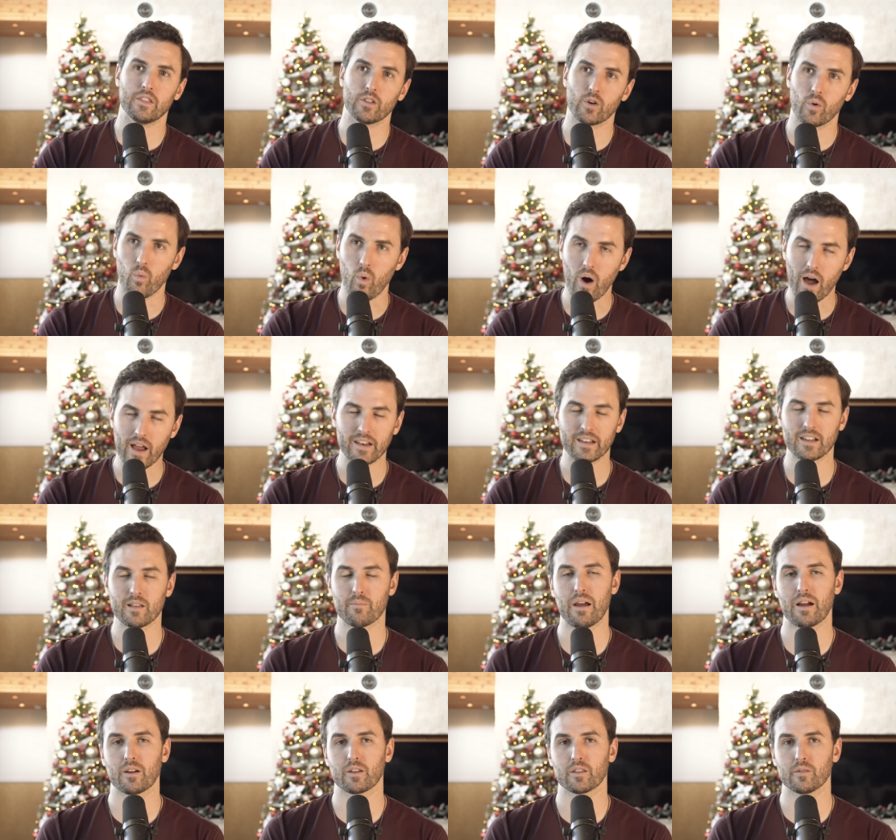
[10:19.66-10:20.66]
and they're wanting to
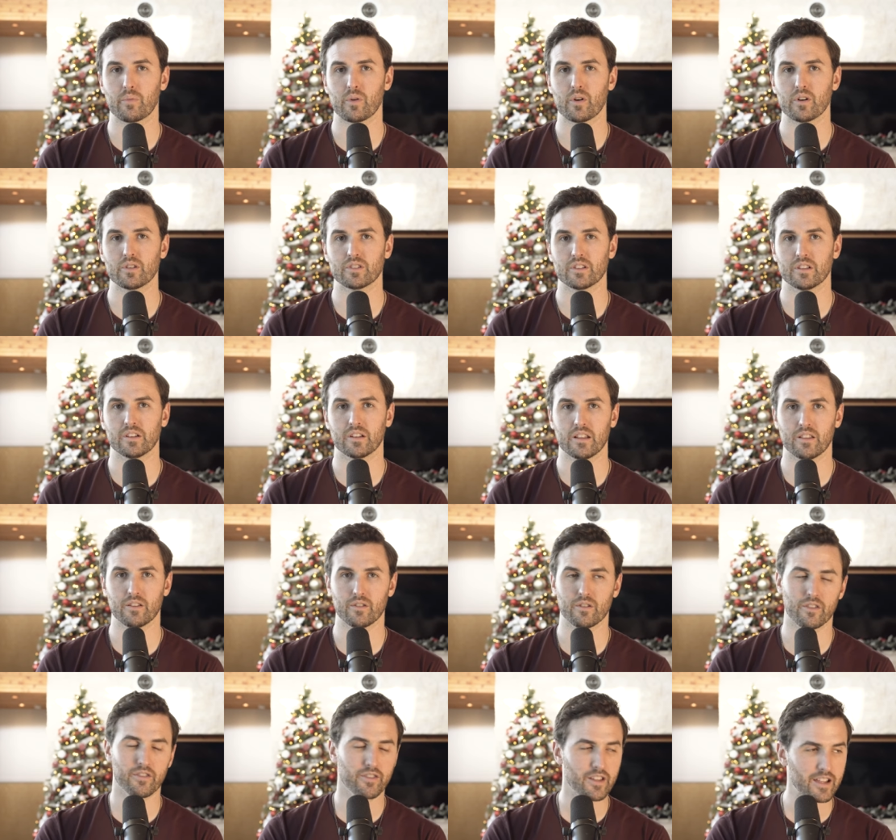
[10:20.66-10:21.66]
get back with the person and
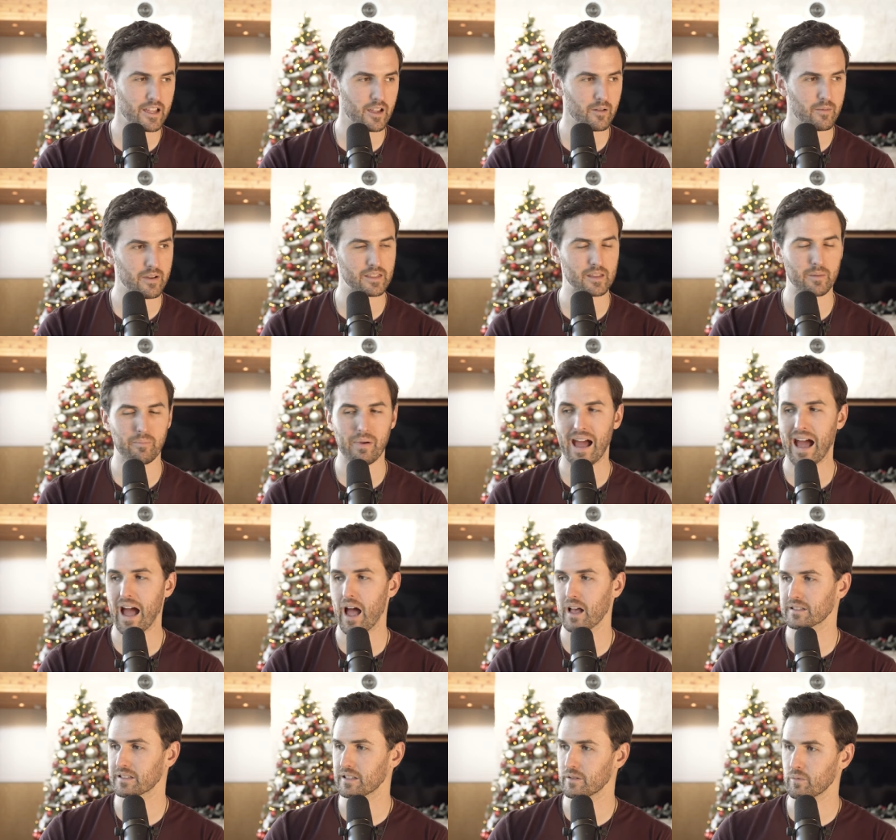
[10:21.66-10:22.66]
they're thinking about the
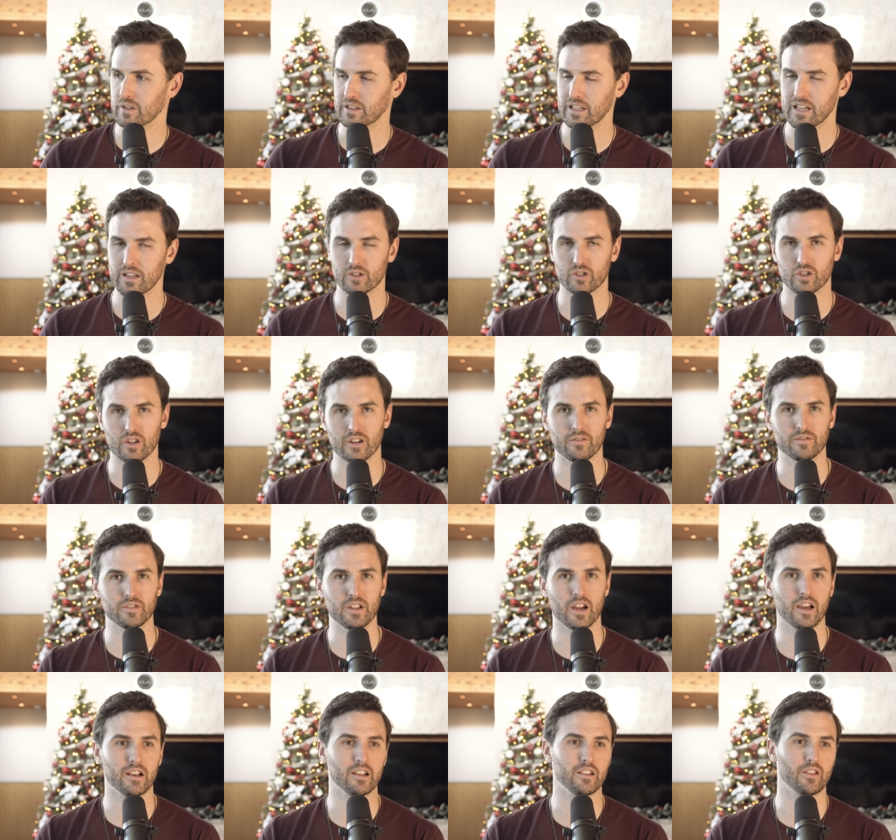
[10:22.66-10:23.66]
past and what they should have
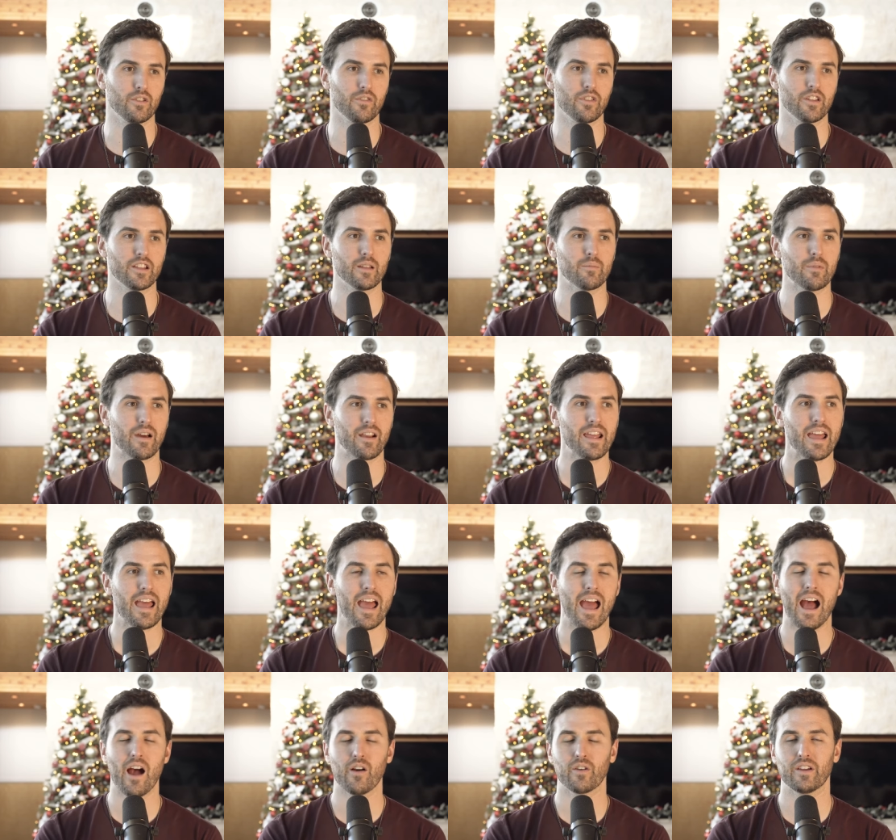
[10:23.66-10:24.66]
done and they're thinking about
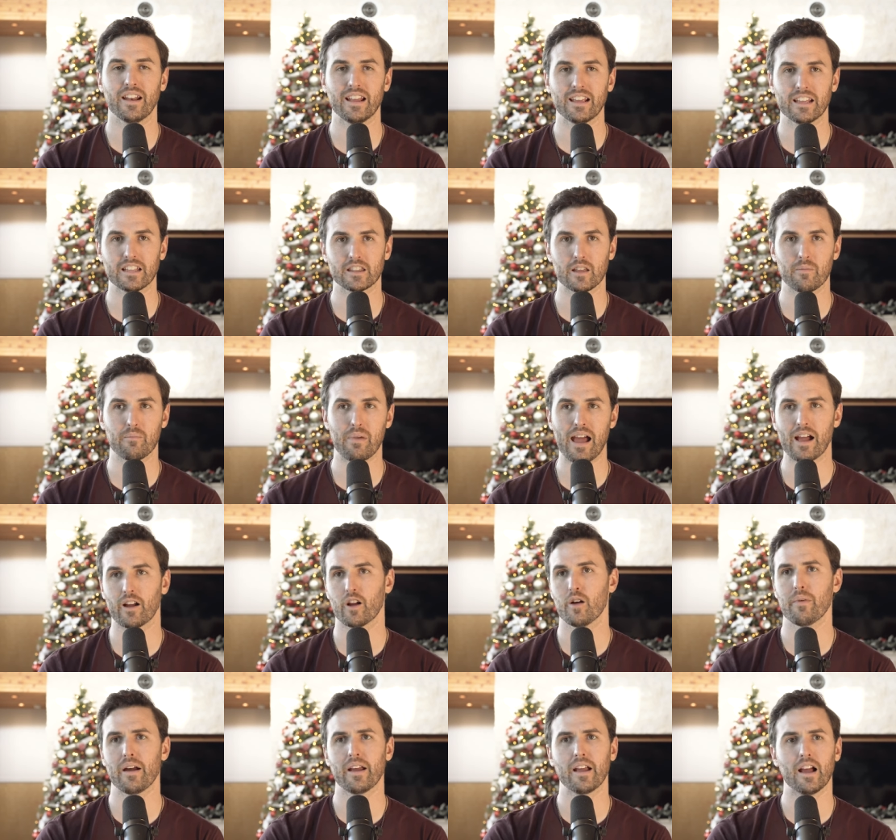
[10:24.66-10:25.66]
how can I get them
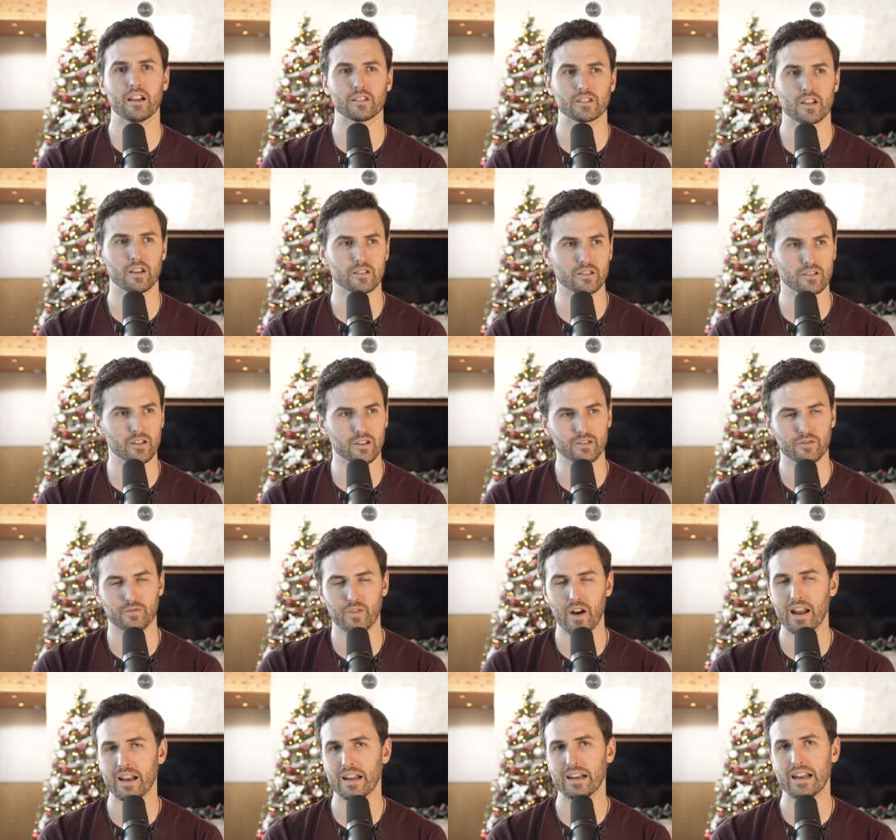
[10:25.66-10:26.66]
back? Oh my gosh, it's
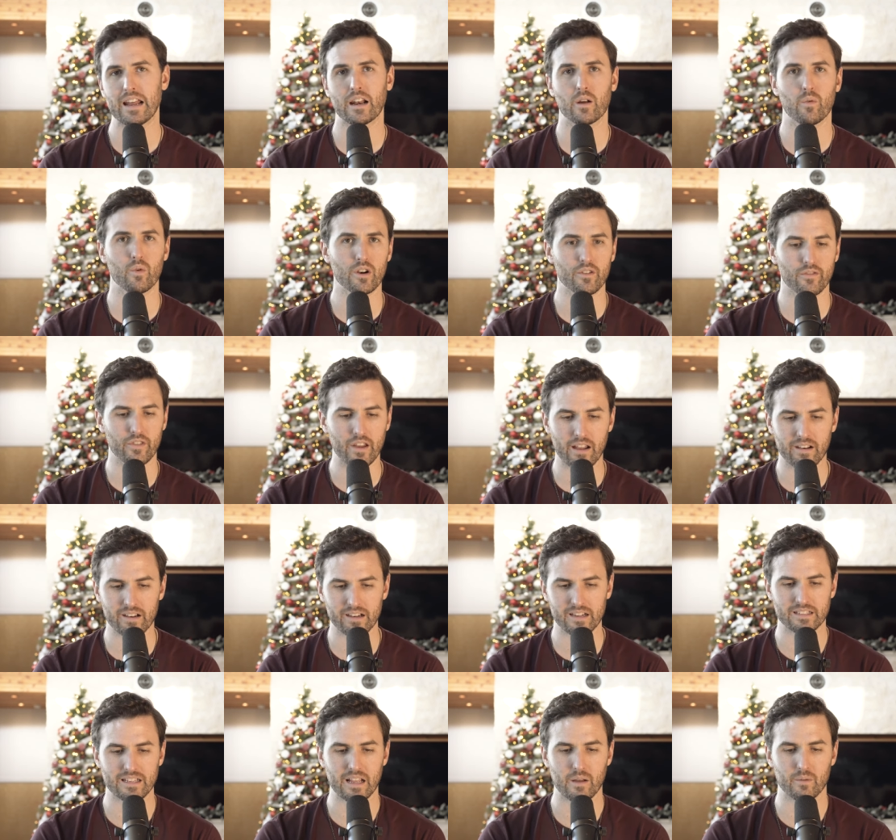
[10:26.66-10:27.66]
Friday night. I wonder if they're out
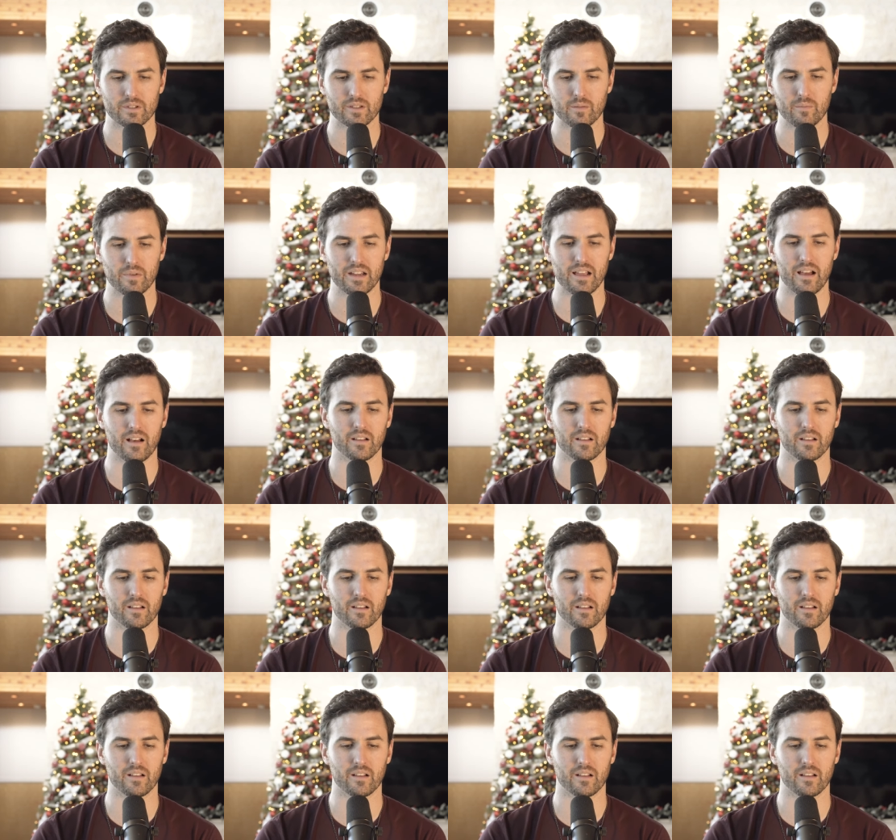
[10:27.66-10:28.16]
on a date with somebody